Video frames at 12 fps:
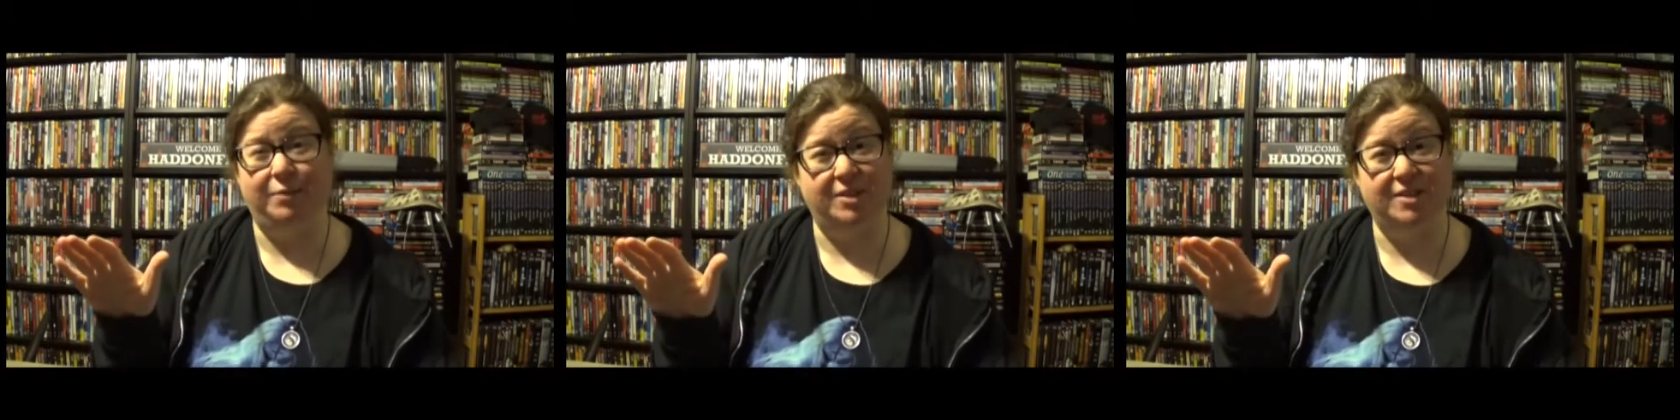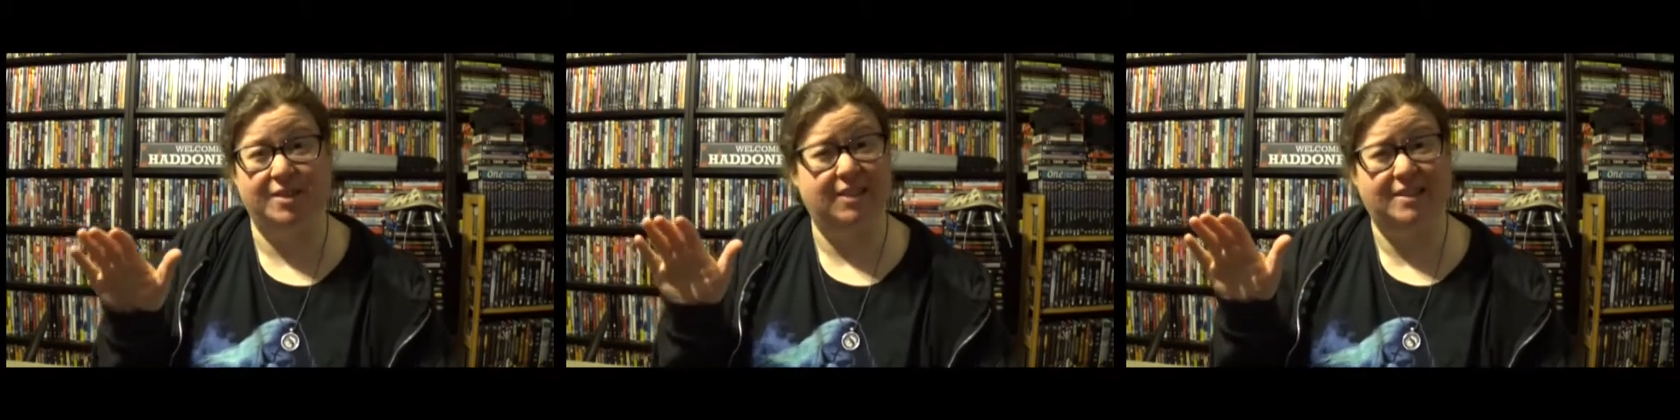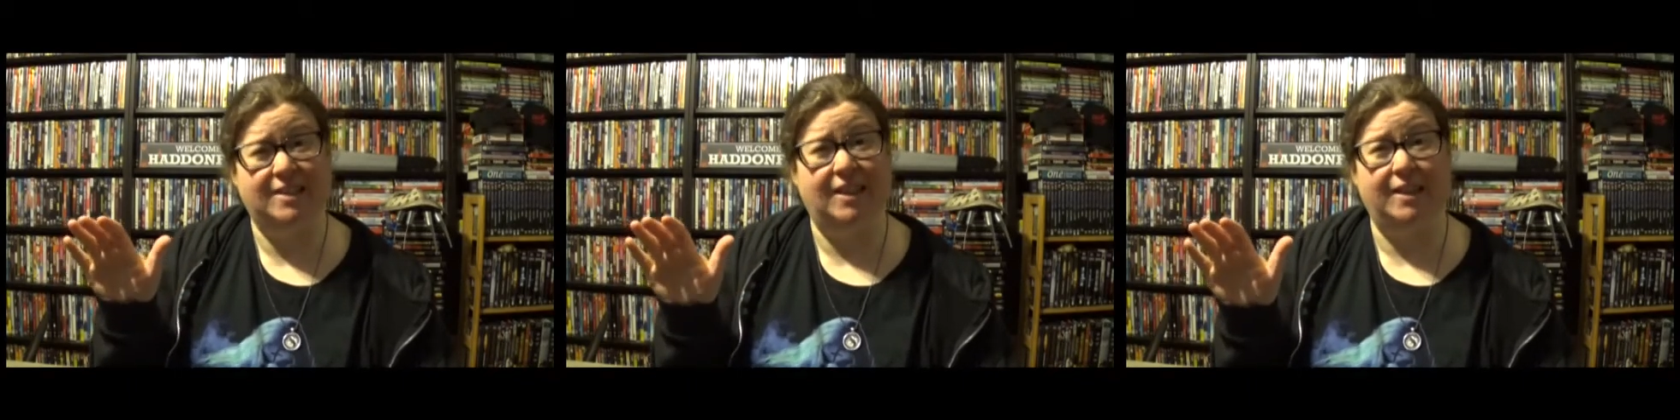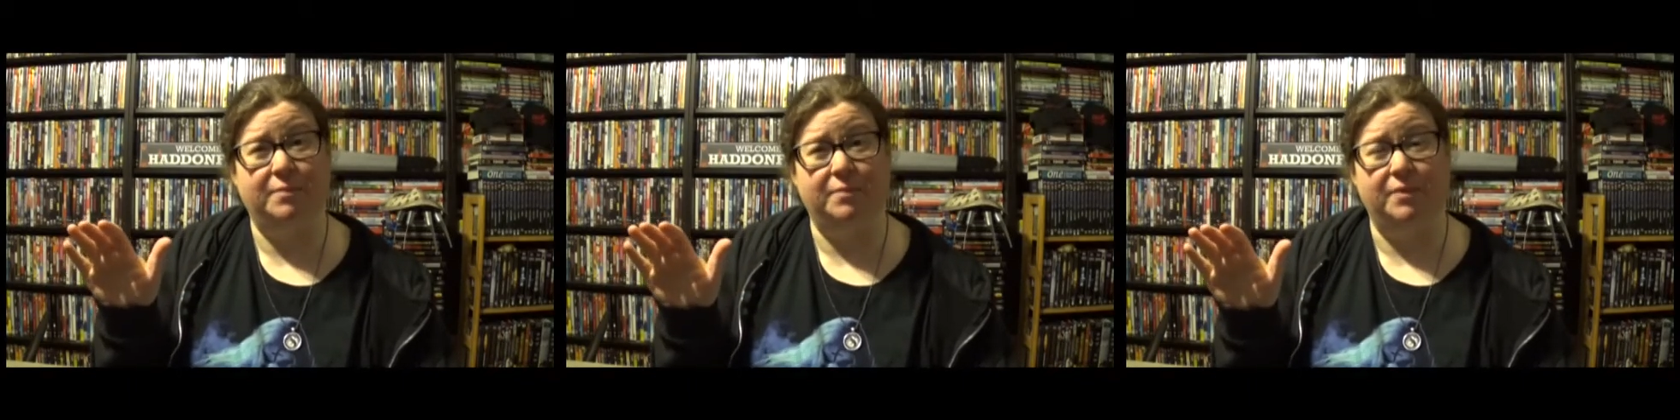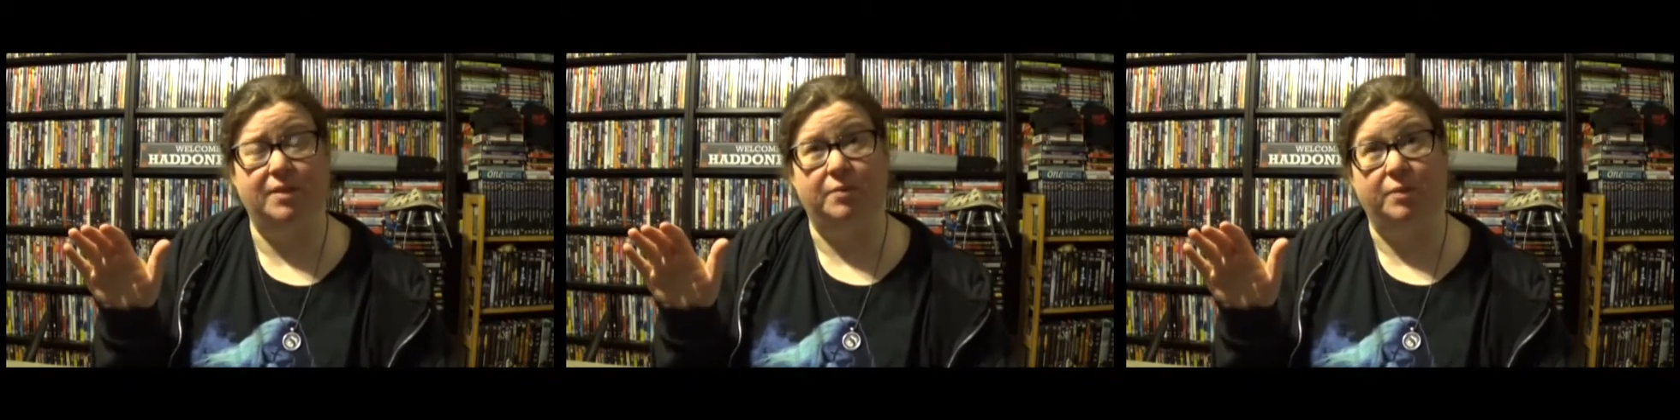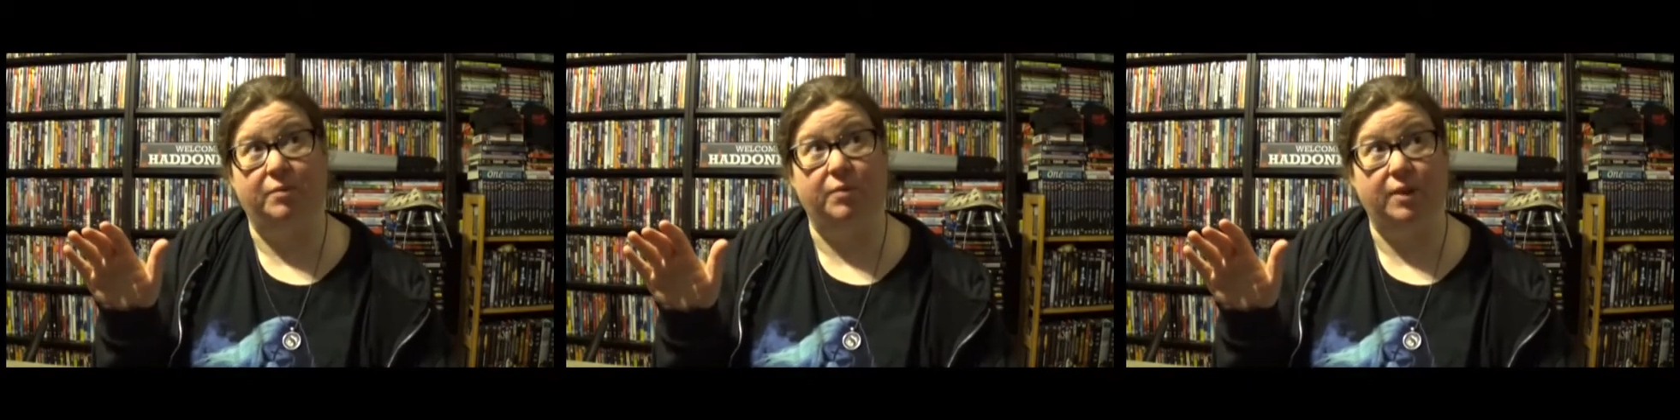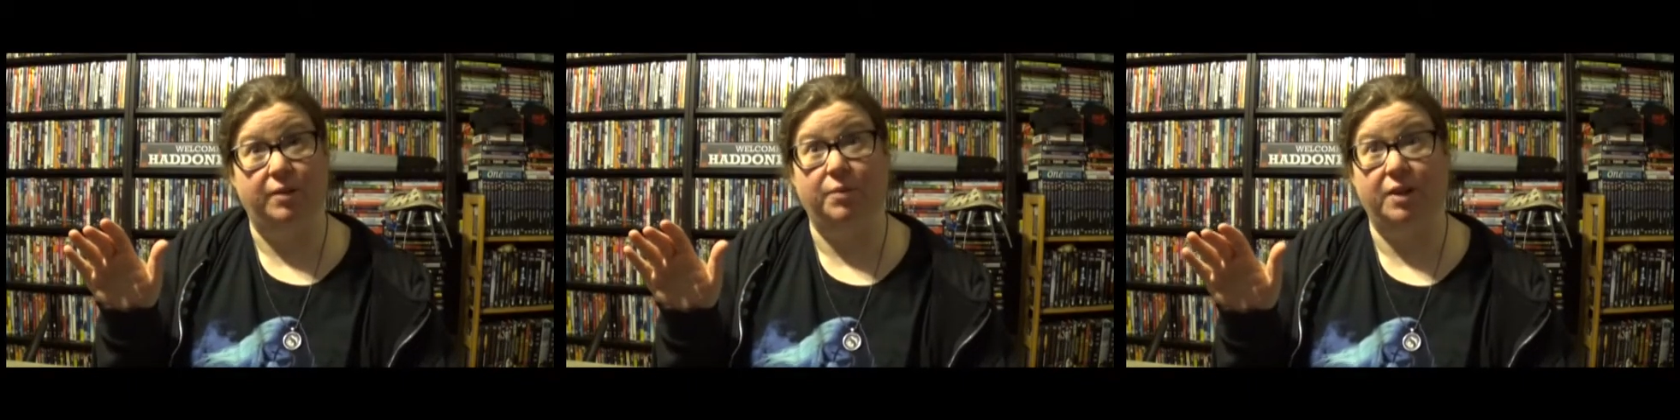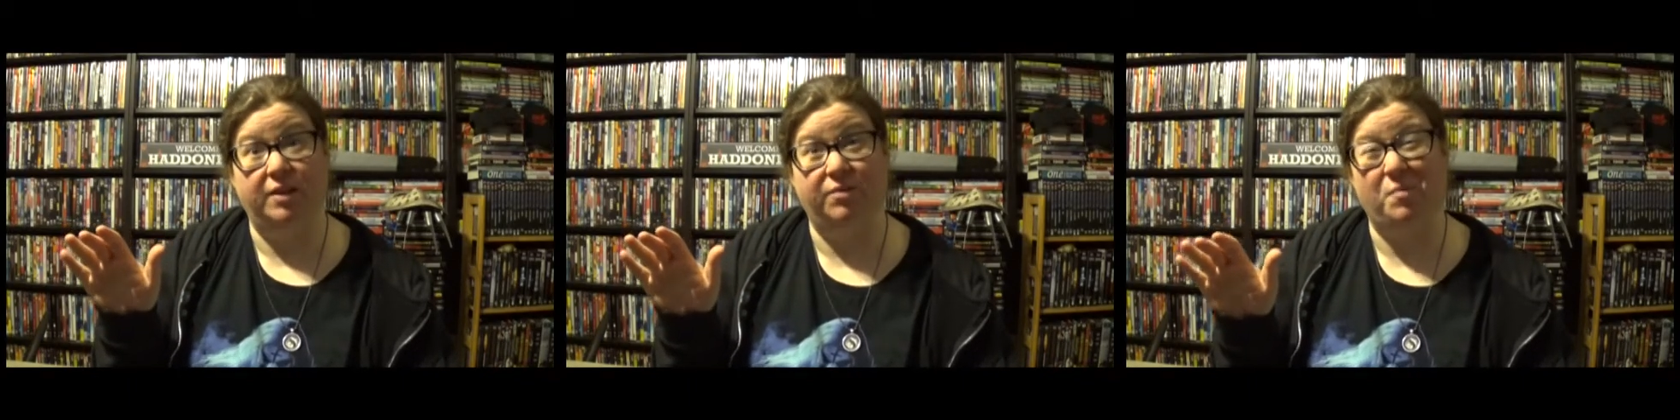which is not a time that we really
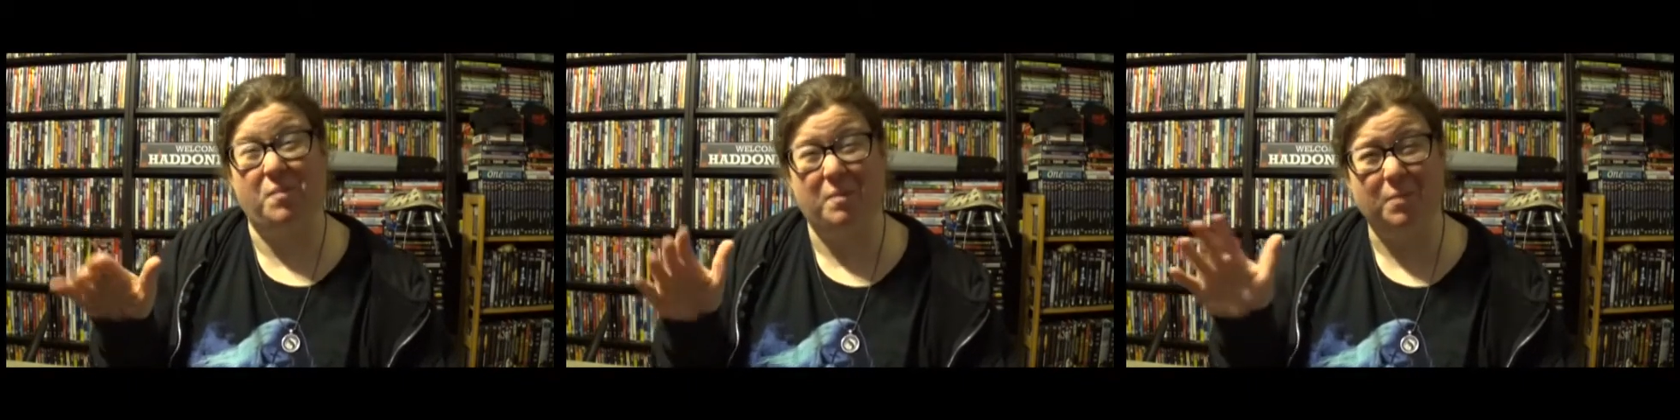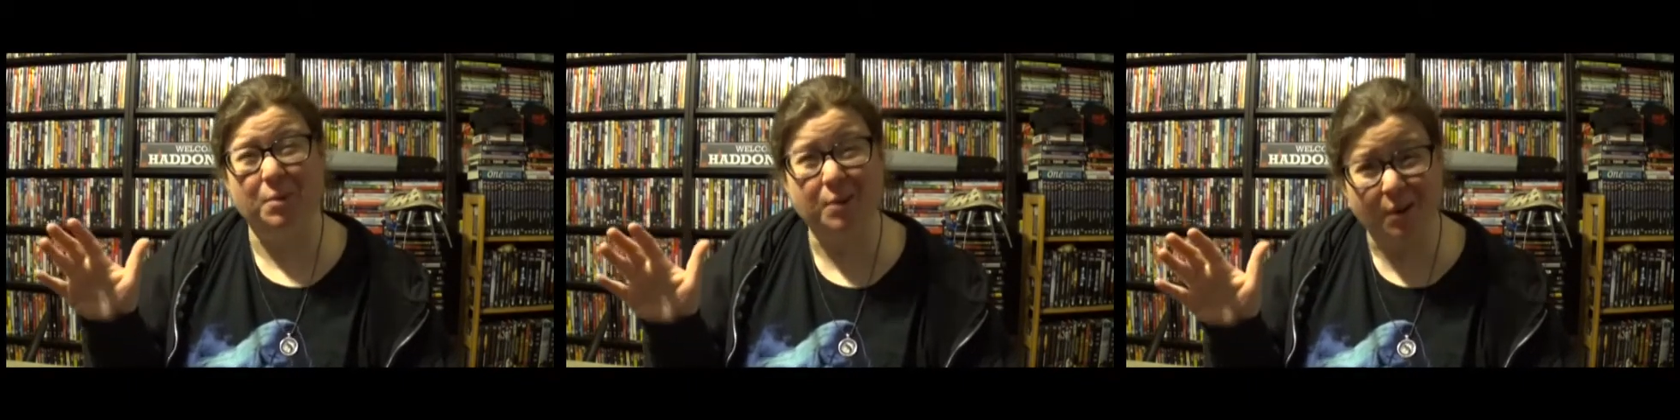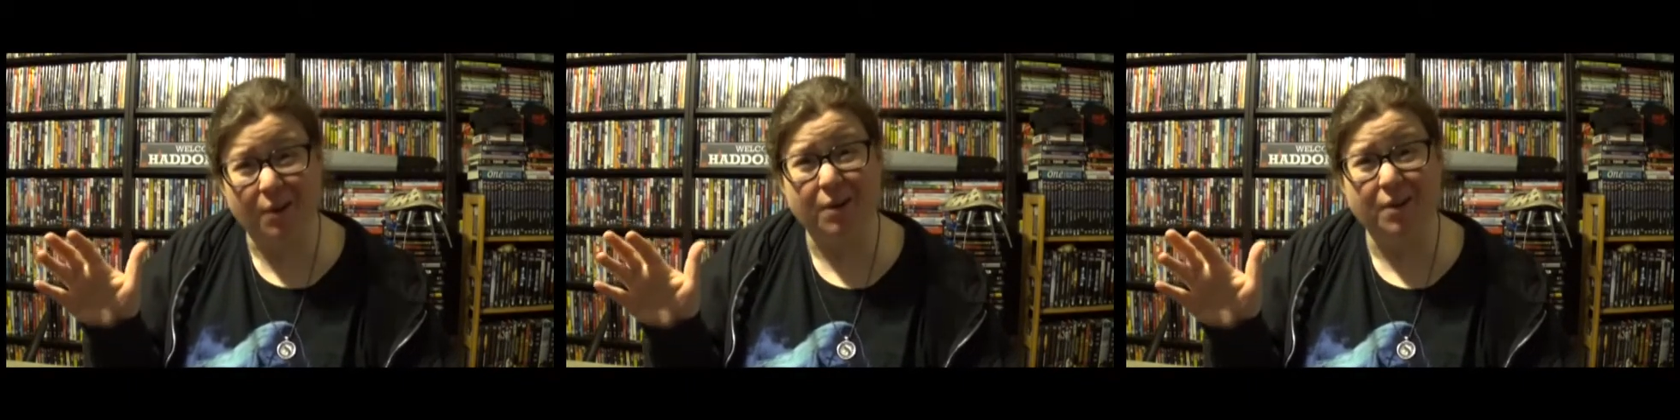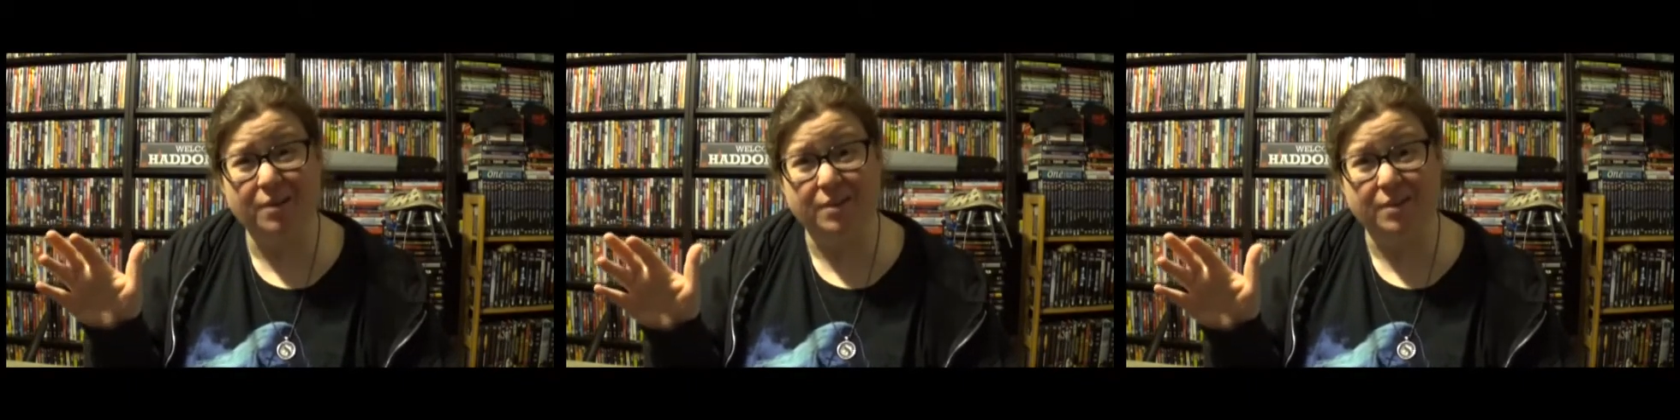want to remember in horror.